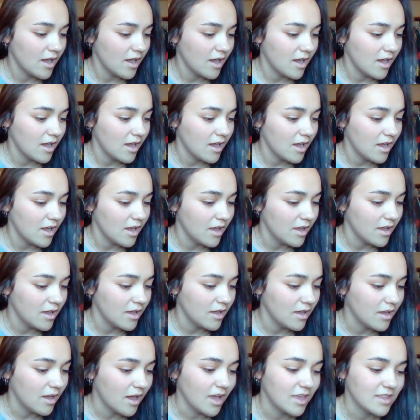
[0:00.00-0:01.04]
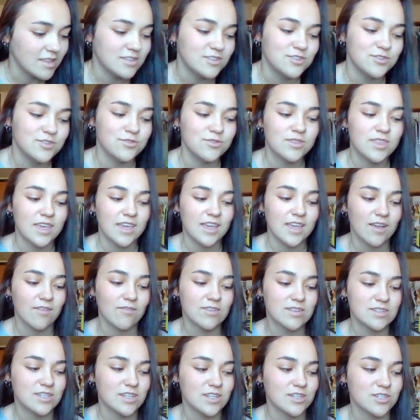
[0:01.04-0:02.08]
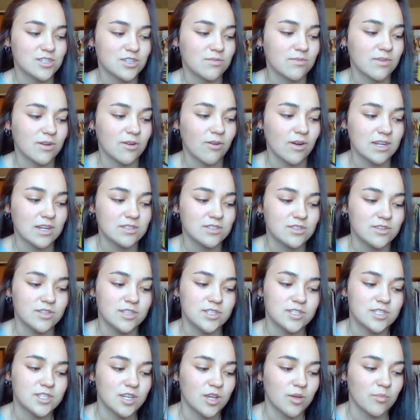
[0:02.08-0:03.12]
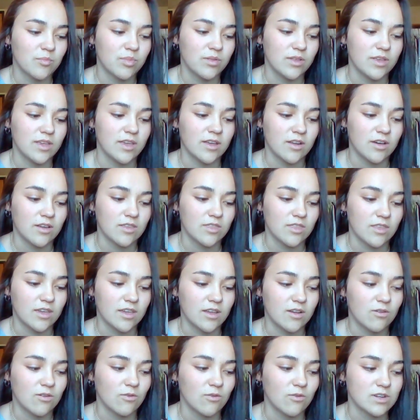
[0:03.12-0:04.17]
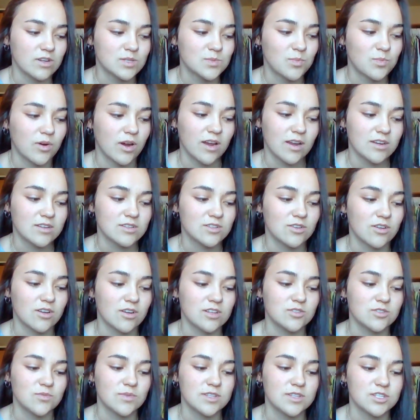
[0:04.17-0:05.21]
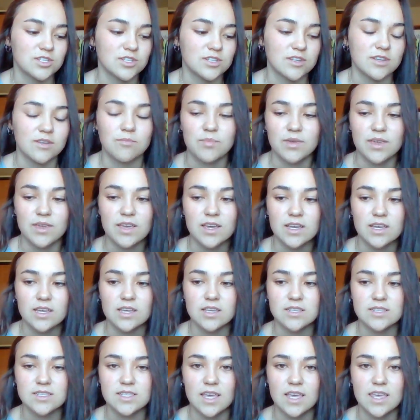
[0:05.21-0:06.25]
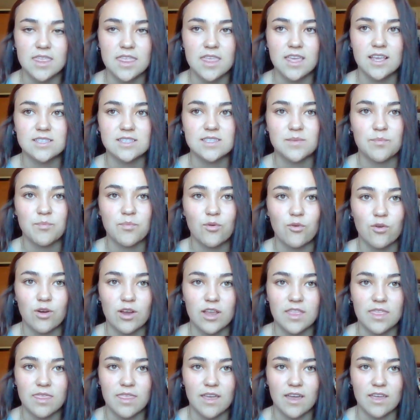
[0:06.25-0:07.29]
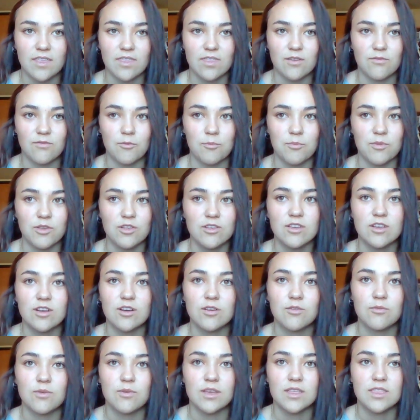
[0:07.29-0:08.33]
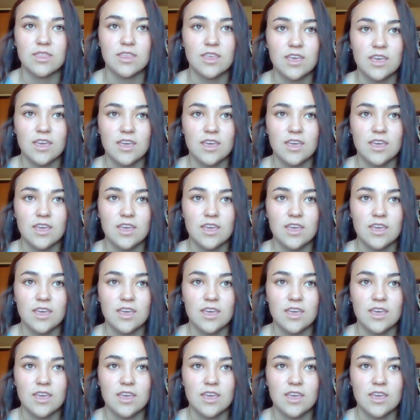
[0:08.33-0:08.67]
uh, I do think every state should require students to complete an online course prior to graduation because I think it's important that they're familiar with